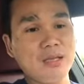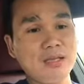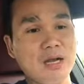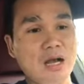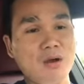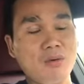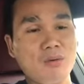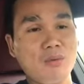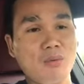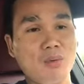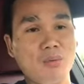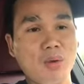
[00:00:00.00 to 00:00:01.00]
You know,
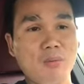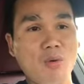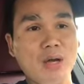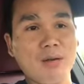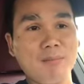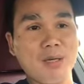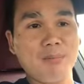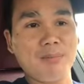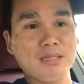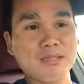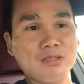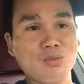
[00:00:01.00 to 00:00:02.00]
we want to build
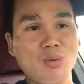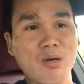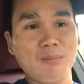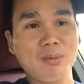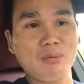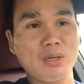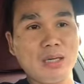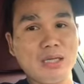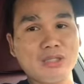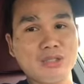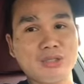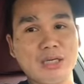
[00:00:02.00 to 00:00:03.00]
business. We want to build
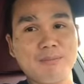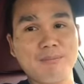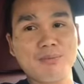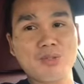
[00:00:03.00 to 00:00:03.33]
relationship.